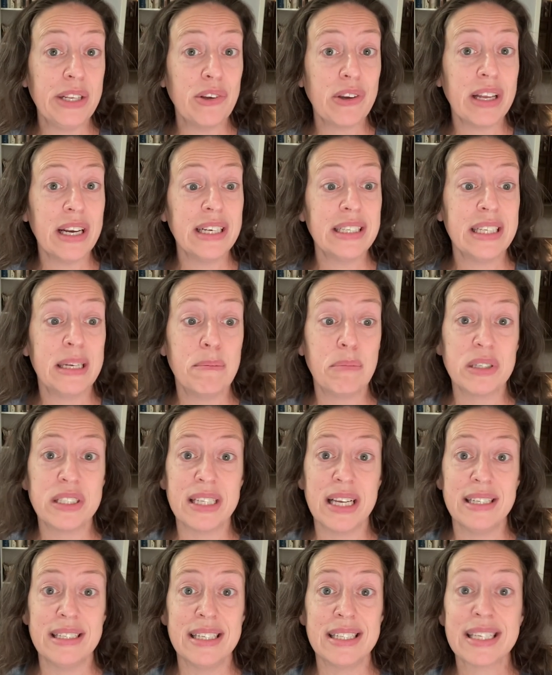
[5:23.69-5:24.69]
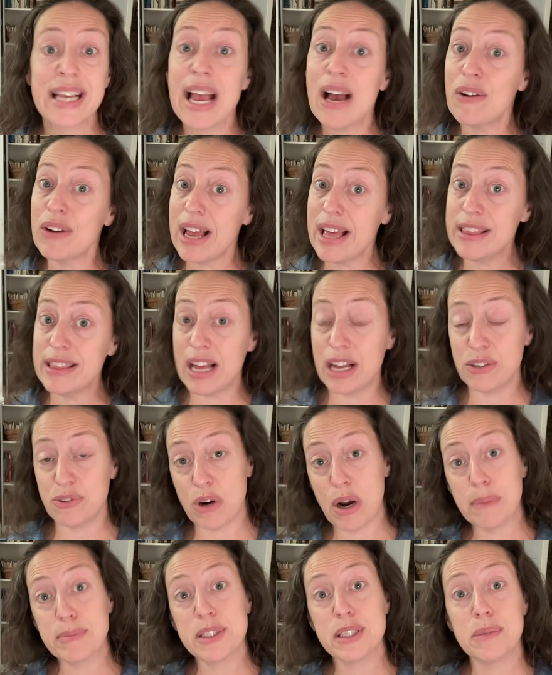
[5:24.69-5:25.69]
you get a 10% discount, and that
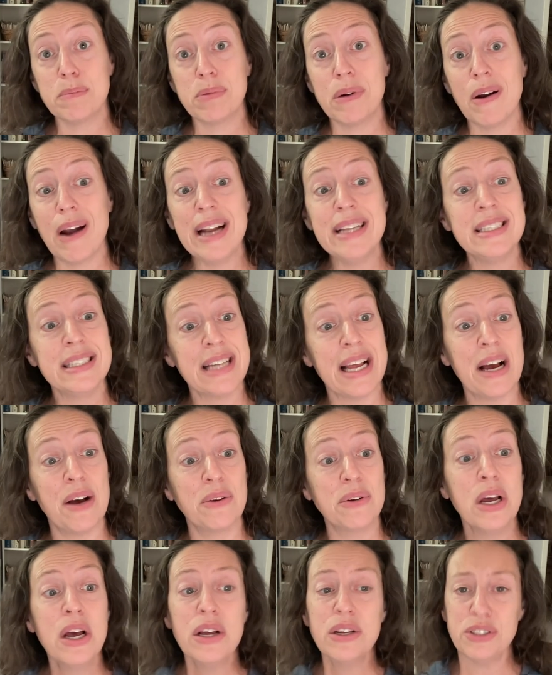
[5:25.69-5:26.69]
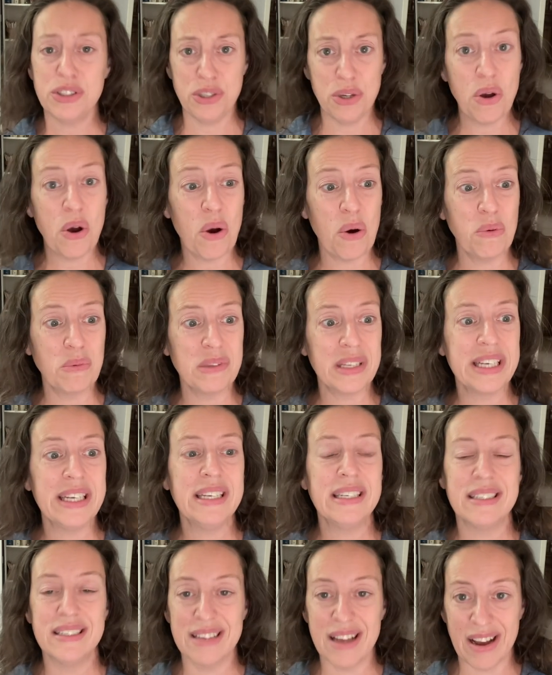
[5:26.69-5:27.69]
drops the price down to
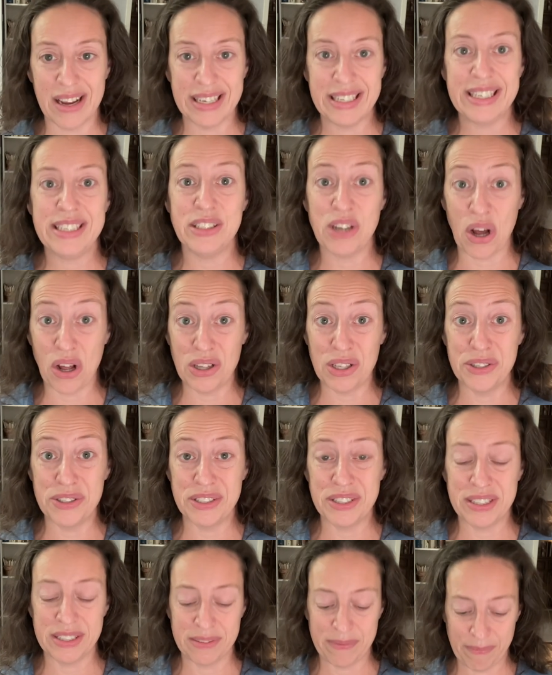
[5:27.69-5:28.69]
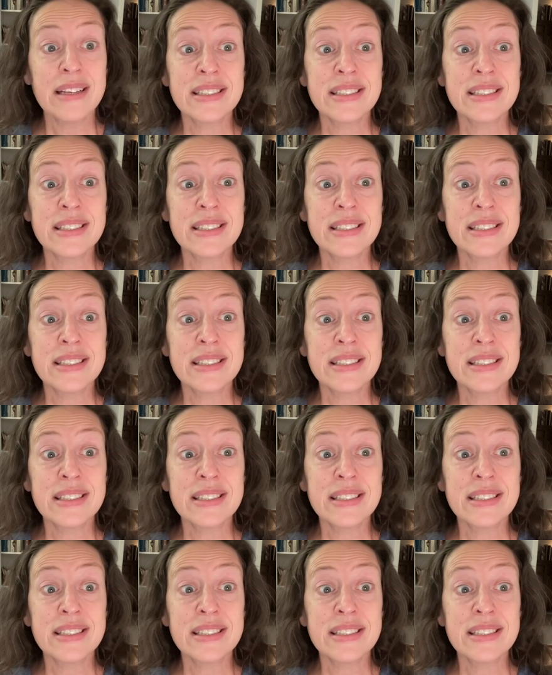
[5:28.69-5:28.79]
only $90.